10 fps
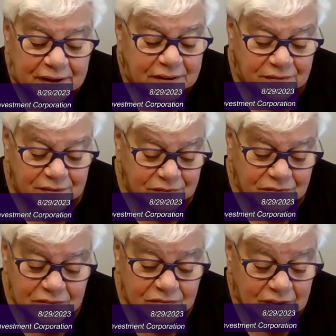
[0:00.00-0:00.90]
But
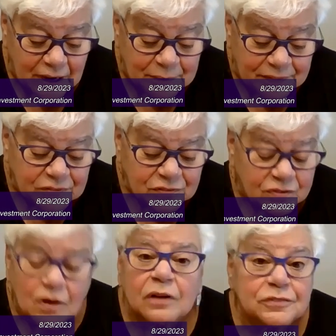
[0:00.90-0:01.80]
this is, I mean, this
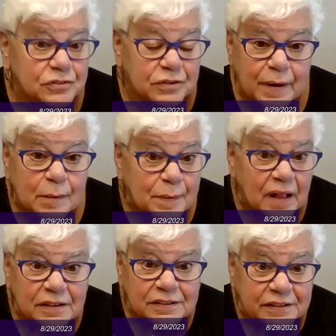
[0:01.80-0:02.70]
is all just about
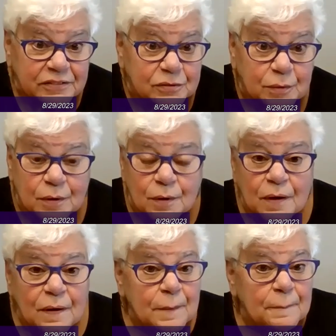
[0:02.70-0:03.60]
politics.
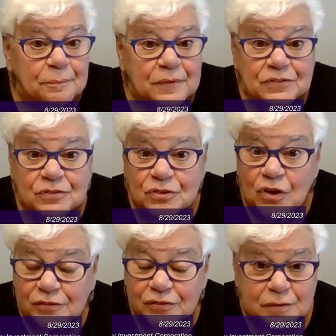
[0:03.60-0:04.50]
This is
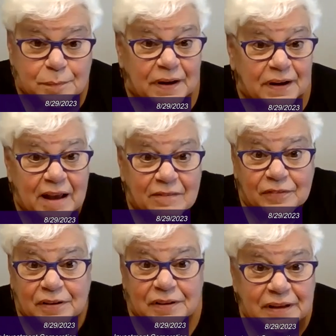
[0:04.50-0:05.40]
all just about
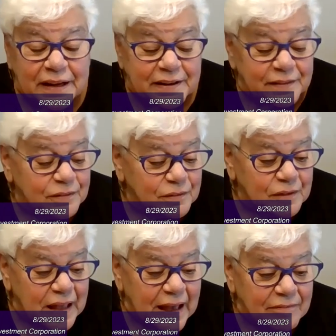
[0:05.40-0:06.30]
having getting
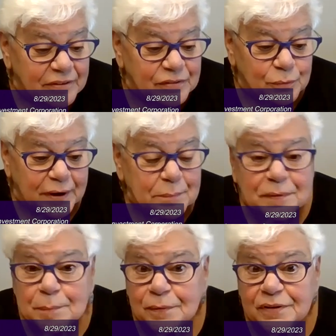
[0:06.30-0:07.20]
having the
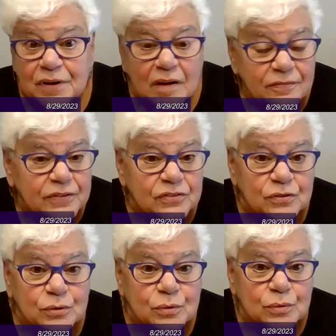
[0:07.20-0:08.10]
right people in
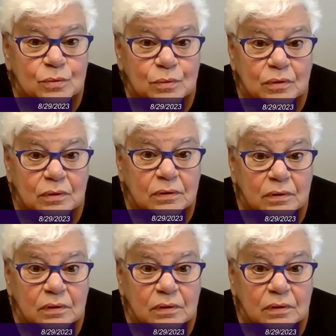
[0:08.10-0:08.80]
office who